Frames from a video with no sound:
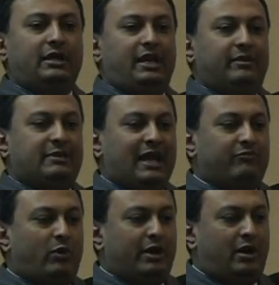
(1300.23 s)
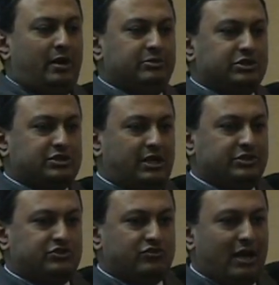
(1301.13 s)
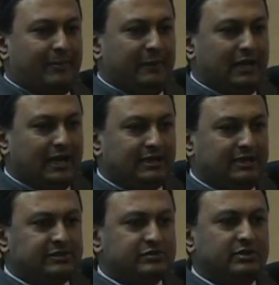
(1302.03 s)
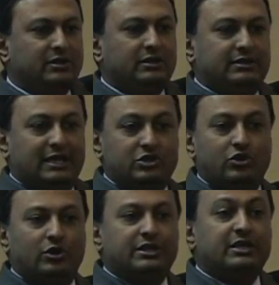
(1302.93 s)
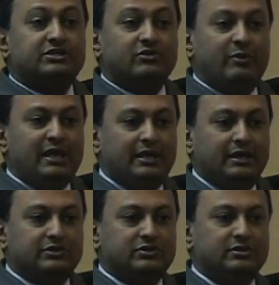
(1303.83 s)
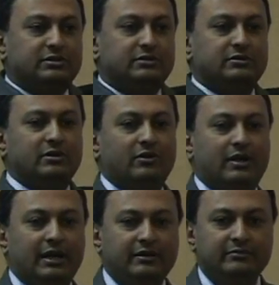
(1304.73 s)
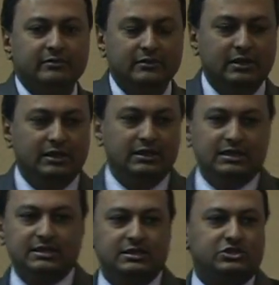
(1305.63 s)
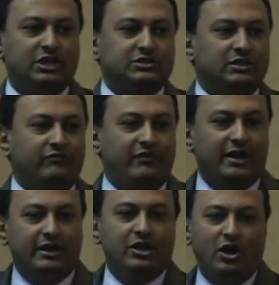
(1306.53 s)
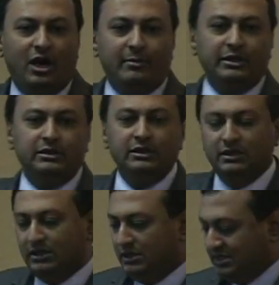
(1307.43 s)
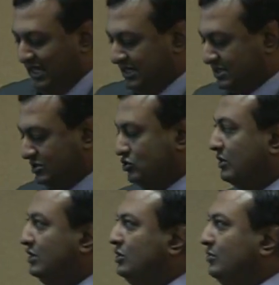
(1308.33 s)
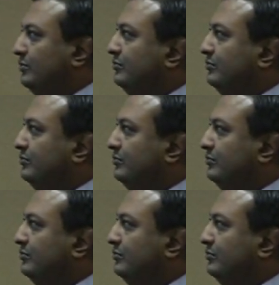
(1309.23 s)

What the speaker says: And if that one arm just starts dropping like this, then you know that there's a weakness. Okay? This is just a very common test that you can do.